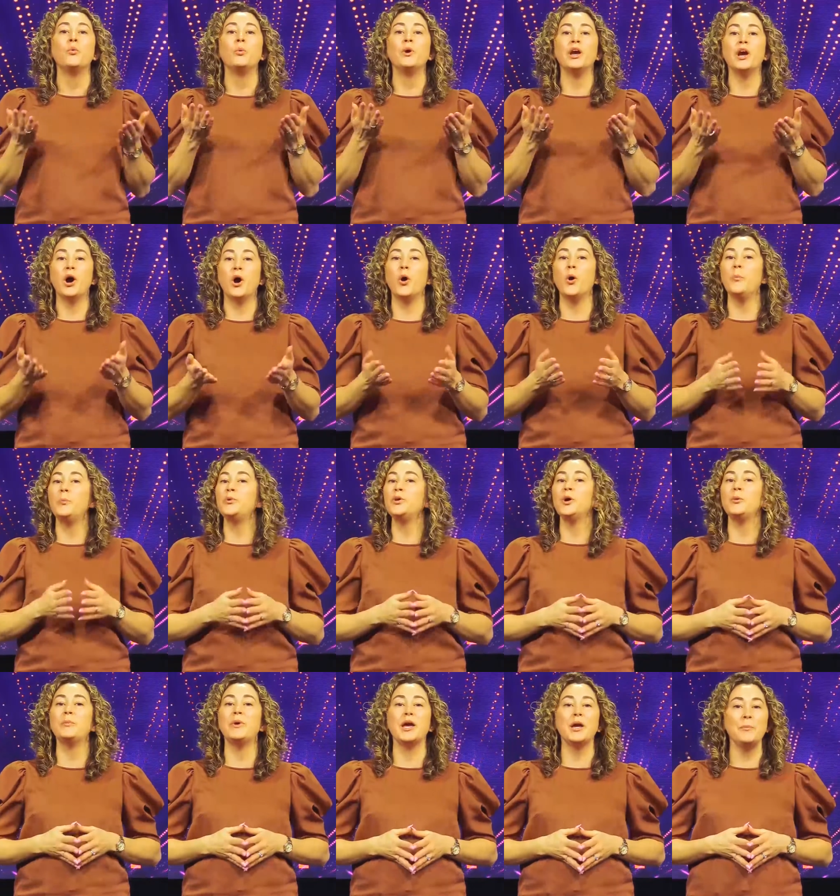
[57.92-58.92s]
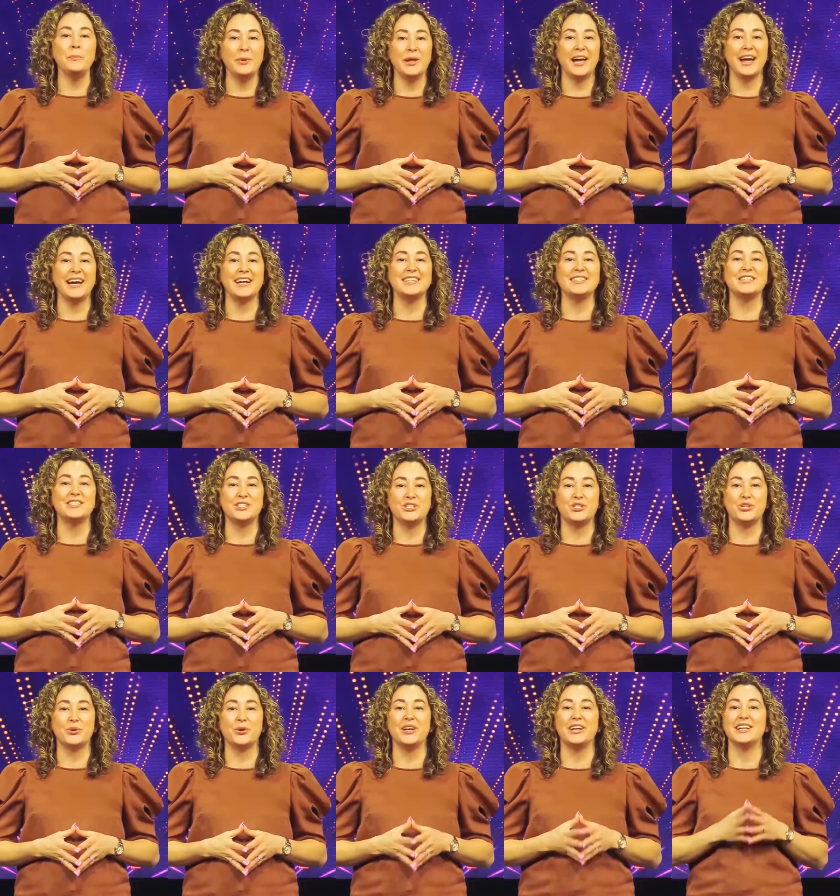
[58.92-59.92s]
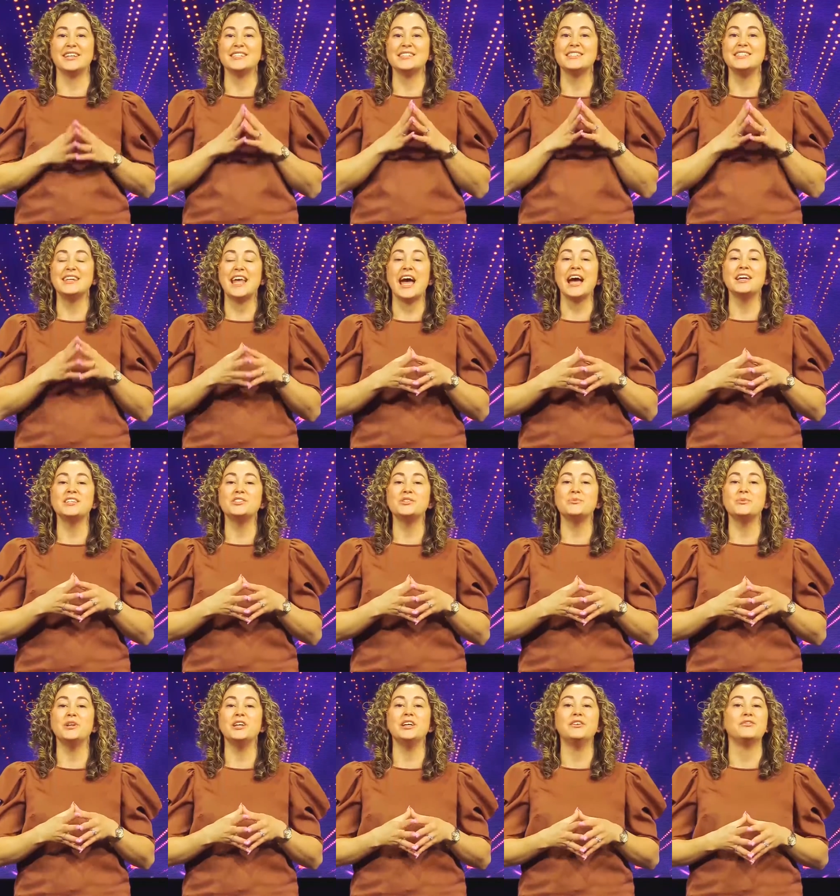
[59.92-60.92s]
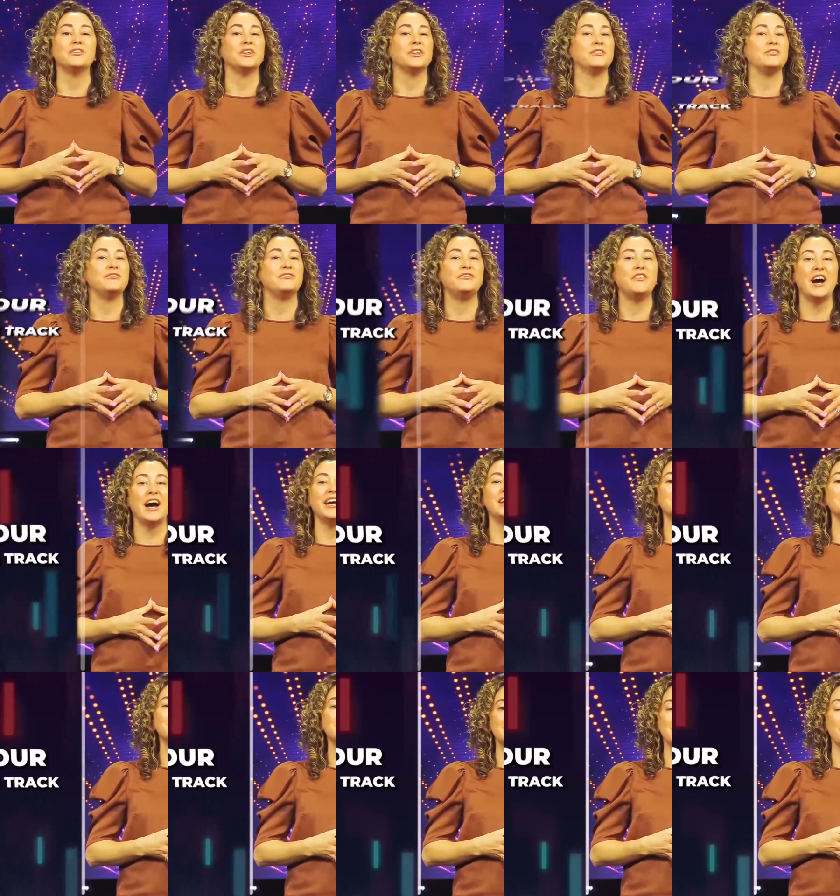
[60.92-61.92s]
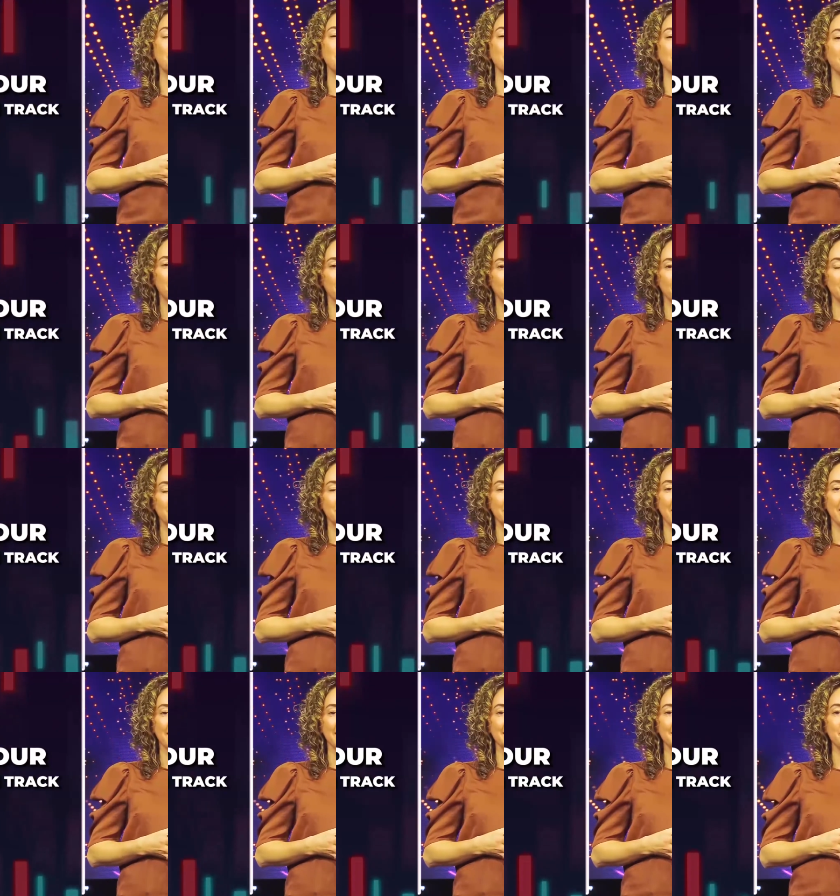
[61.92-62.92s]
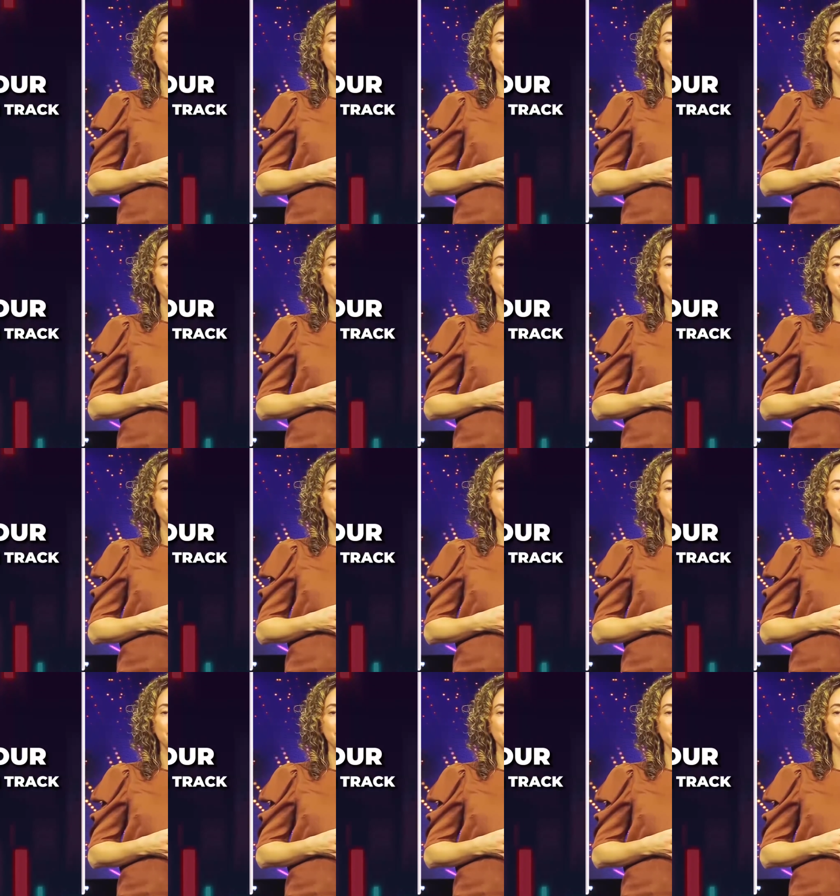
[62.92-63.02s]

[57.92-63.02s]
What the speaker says: we hope you'll make plans to join us next week for the final step of the growth track.